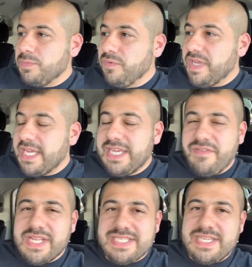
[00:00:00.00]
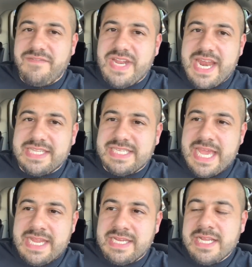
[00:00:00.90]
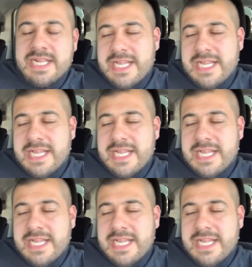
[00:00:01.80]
movie. I give it a 7 out of 10.